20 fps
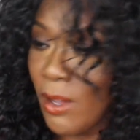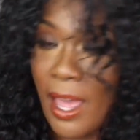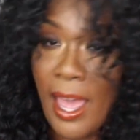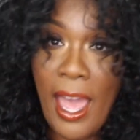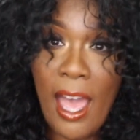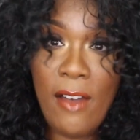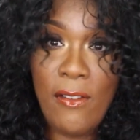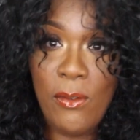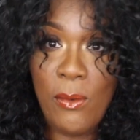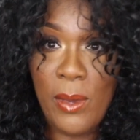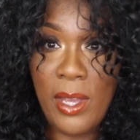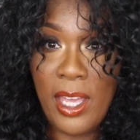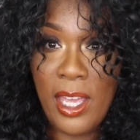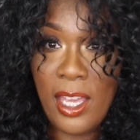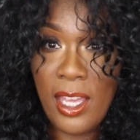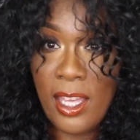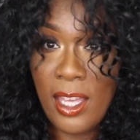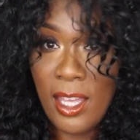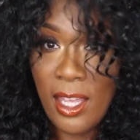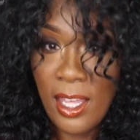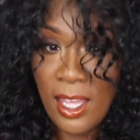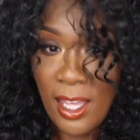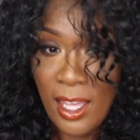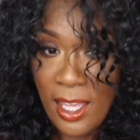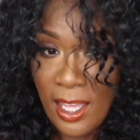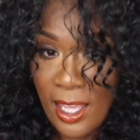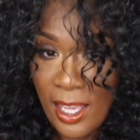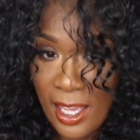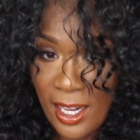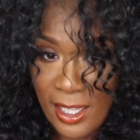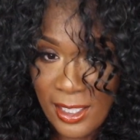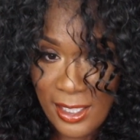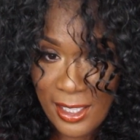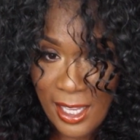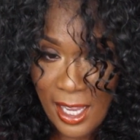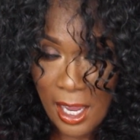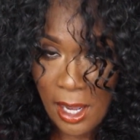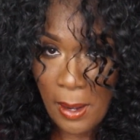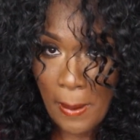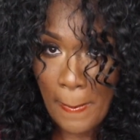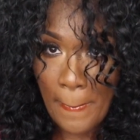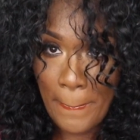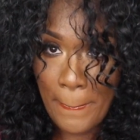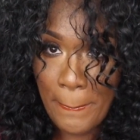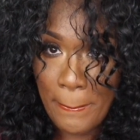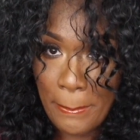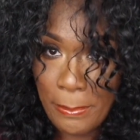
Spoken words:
half wig and I just kind of